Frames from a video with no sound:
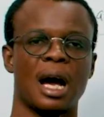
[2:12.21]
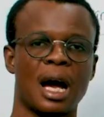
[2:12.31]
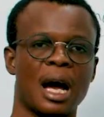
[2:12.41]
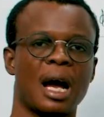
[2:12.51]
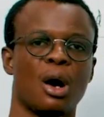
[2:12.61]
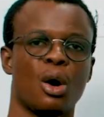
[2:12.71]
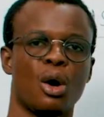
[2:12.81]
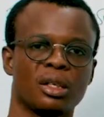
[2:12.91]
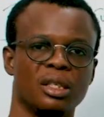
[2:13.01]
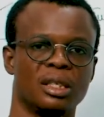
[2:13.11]
are
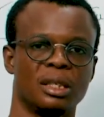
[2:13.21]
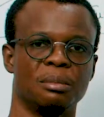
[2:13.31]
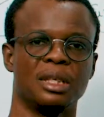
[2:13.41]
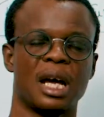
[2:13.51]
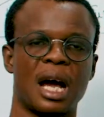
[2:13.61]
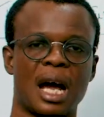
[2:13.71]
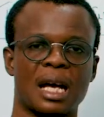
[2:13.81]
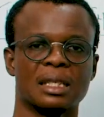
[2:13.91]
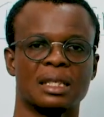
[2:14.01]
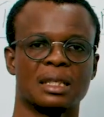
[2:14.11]
organisms that
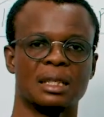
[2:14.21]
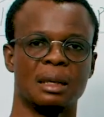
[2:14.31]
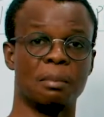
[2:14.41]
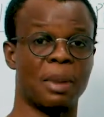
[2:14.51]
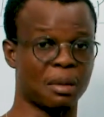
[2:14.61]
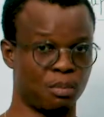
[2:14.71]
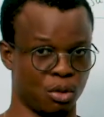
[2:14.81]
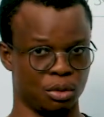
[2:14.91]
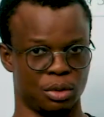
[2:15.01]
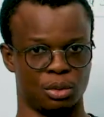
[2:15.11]
has
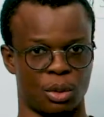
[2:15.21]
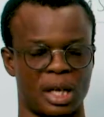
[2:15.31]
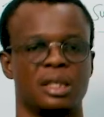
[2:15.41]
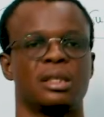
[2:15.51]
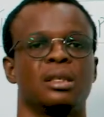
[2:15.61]
backbones, right?